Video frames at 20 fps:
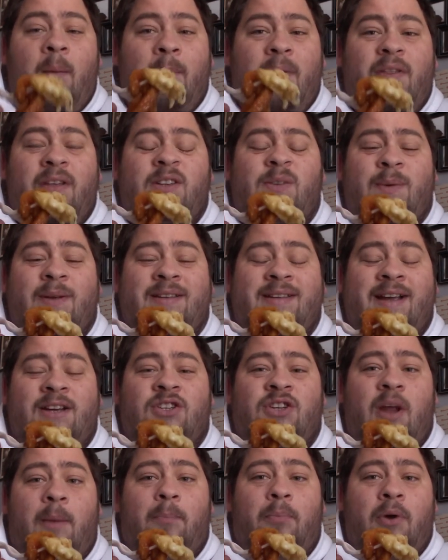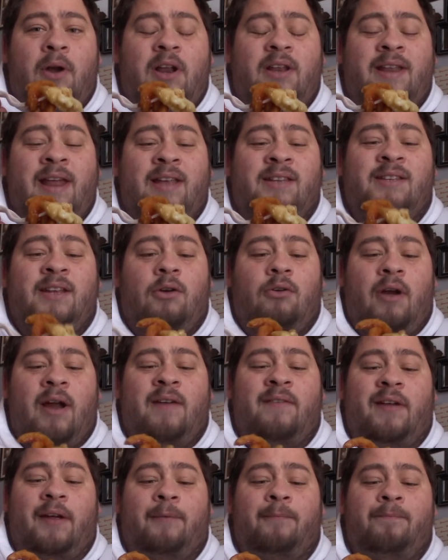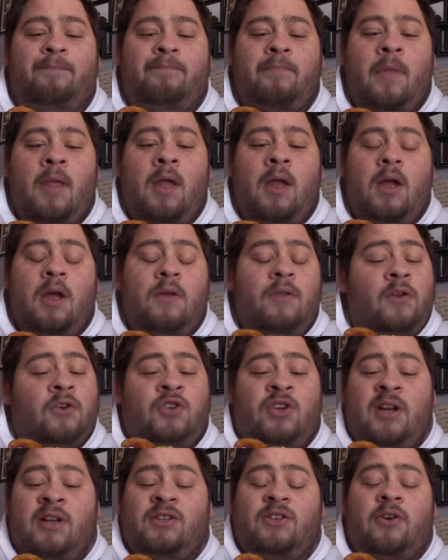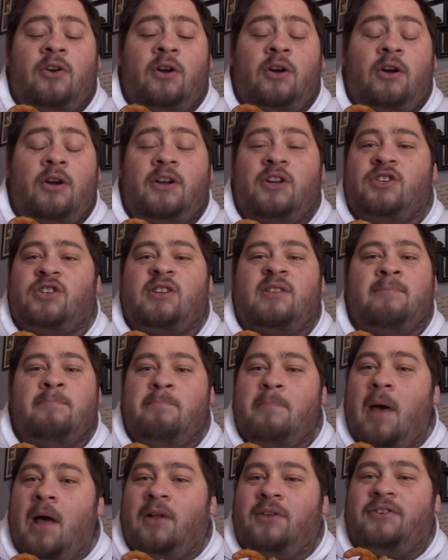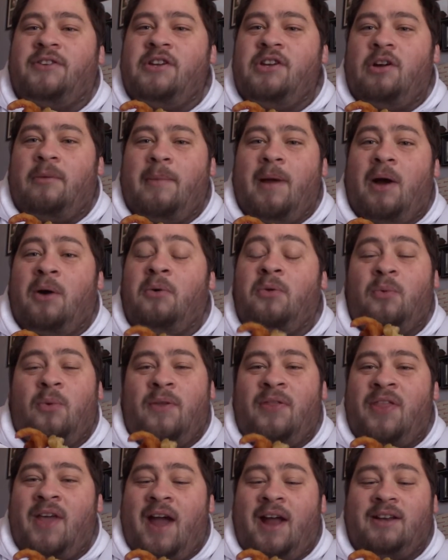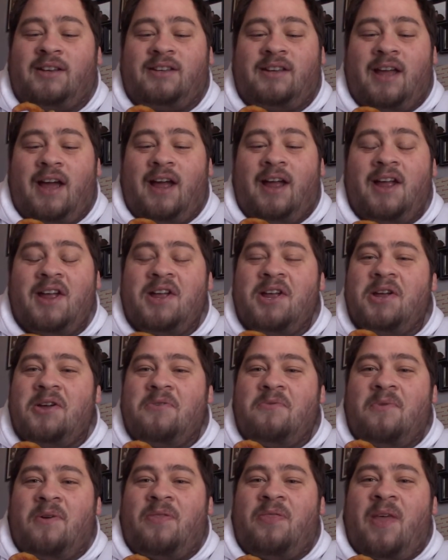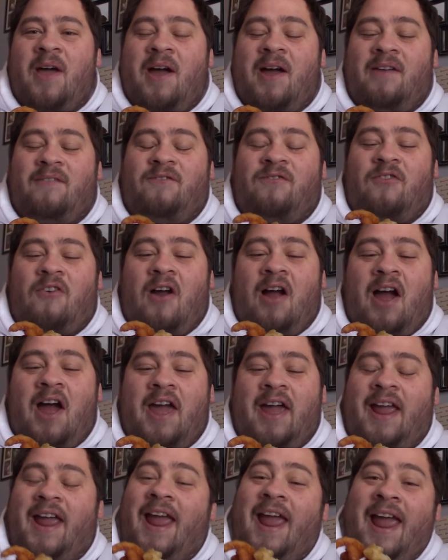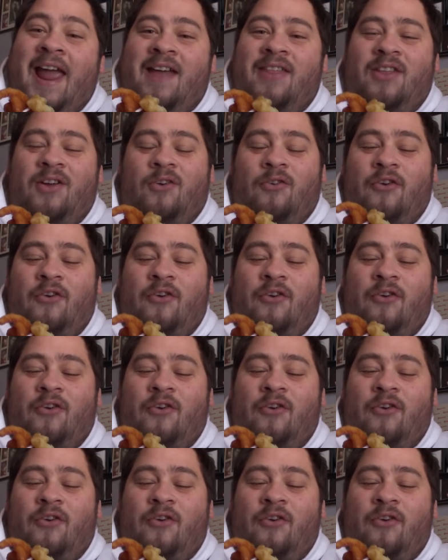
But this one's actually a pretty tasty gravy. The cheese curd, it just melts in your mouth with that fry and the